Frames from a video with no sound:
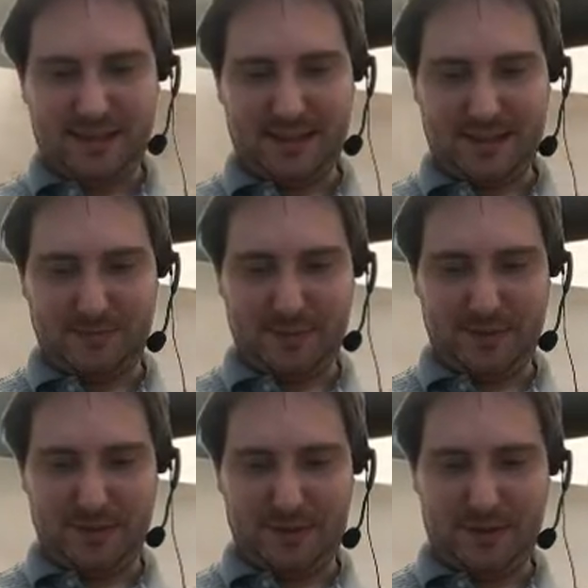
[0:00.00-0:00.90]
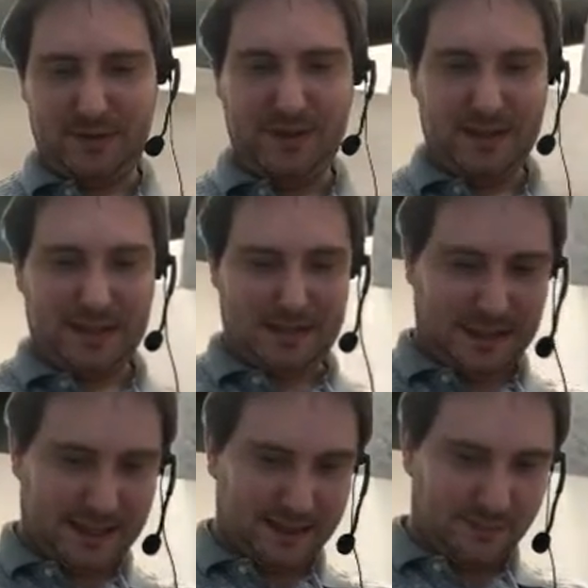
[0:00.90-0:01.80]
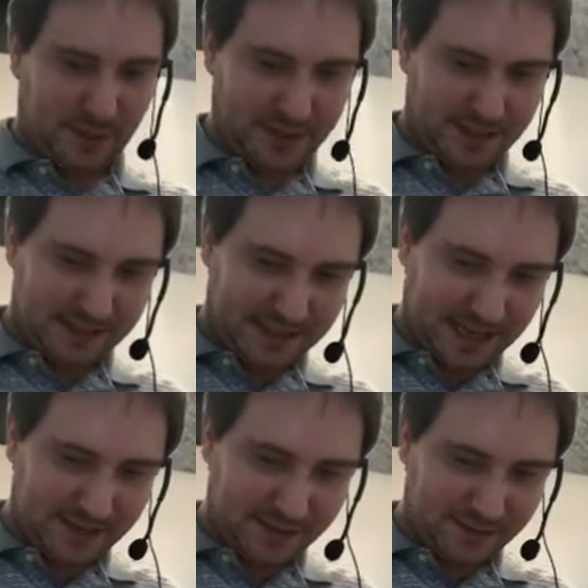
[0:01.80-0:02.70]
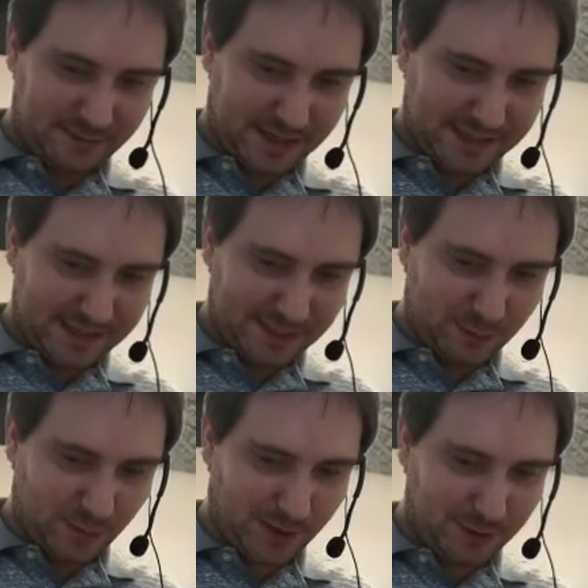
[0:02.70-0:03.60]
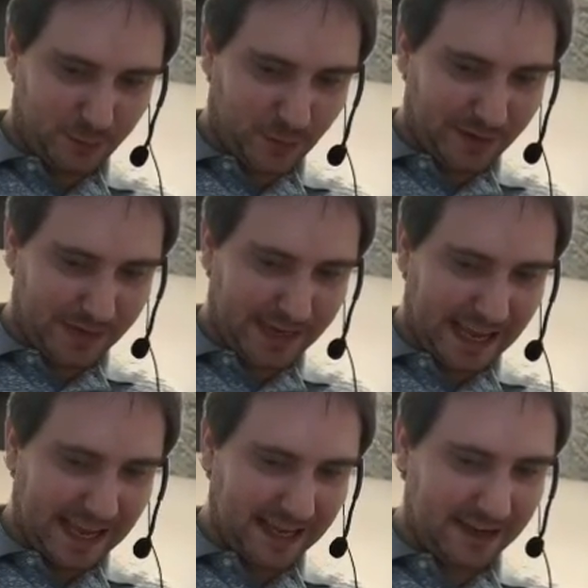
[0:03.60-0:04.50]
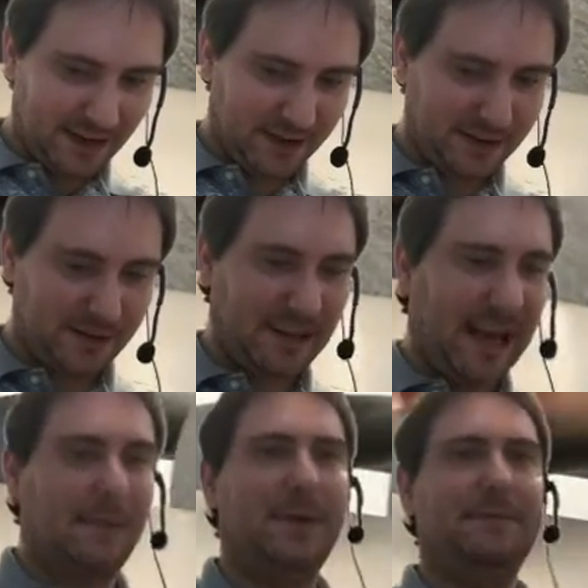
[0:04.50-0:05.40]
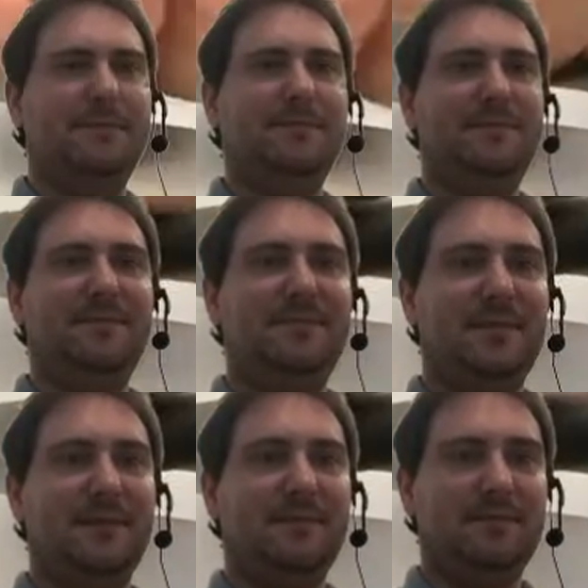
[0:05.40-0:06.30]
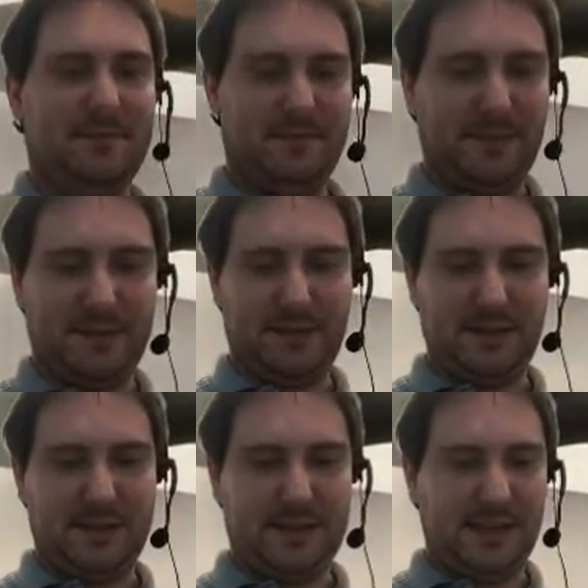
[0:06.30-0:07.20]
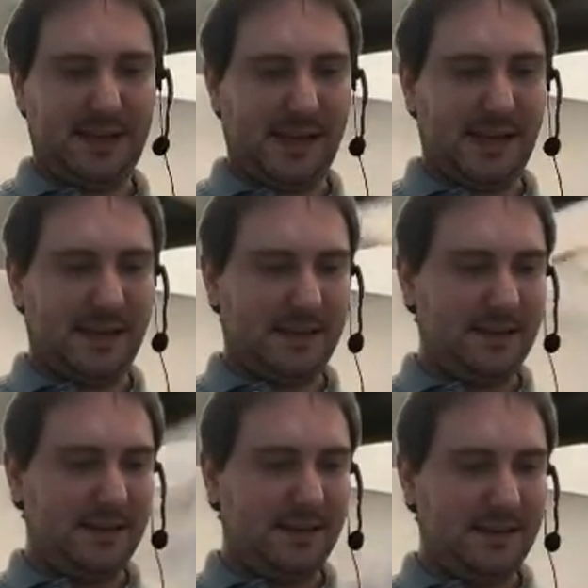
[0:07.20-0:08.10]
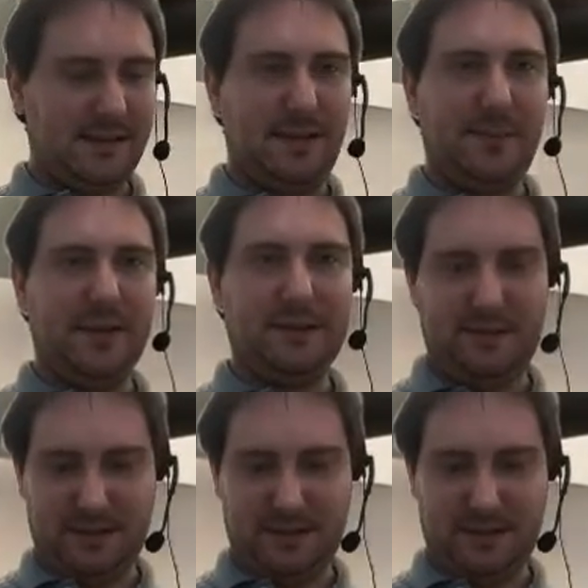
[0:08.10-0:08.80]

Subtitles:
Number two, letting Bernie Sanders rest his world-weary head on your lap. Am I starting to see a theme here?